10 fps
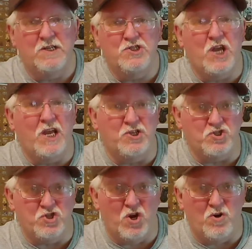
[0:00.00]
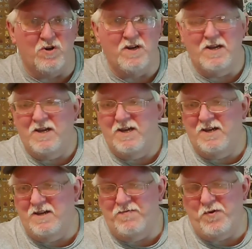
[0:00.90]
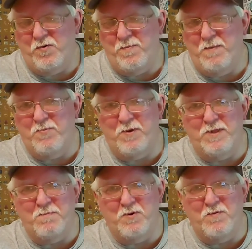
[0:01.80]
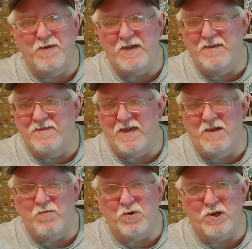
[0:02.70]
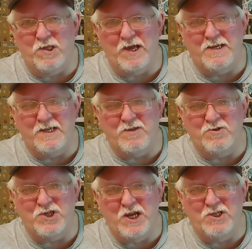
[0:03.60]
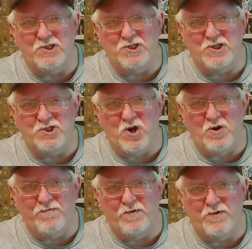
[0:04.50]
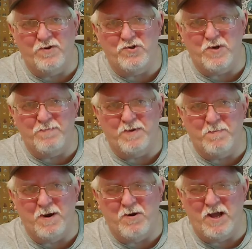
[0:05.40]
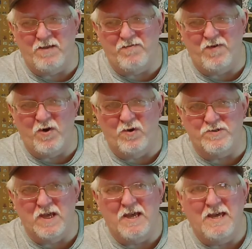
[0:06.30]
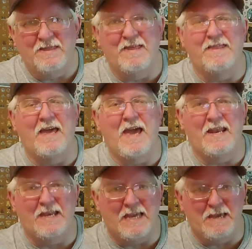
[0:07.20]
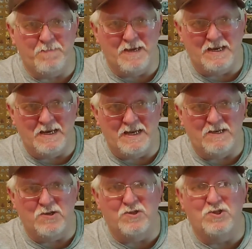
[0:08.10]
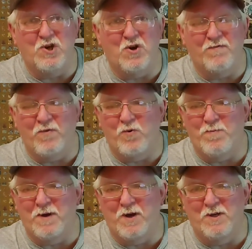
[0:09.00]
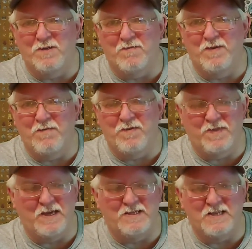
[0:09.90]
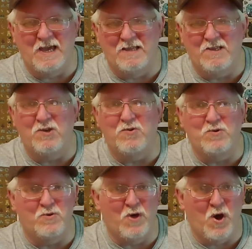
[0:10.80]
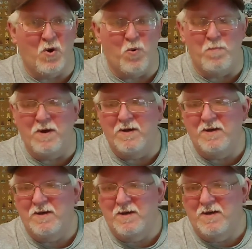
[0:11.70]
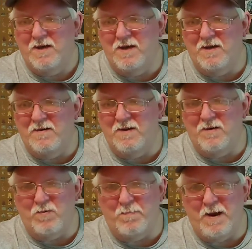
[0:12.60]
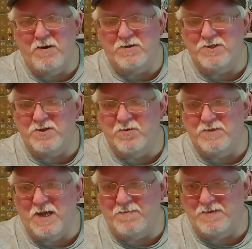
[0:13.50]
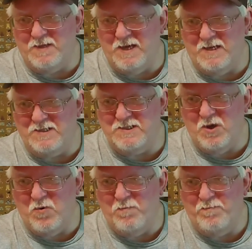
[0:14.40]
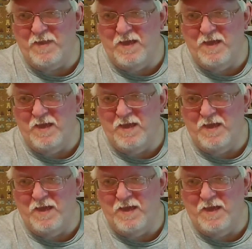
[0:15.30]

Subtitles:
change jar. If you remember in the movie, they were collecting their change in the jar for their trip to Paradise Falls that they had to keep getting into the jar for because of different things they had to do to the home and repairs and those types of things. So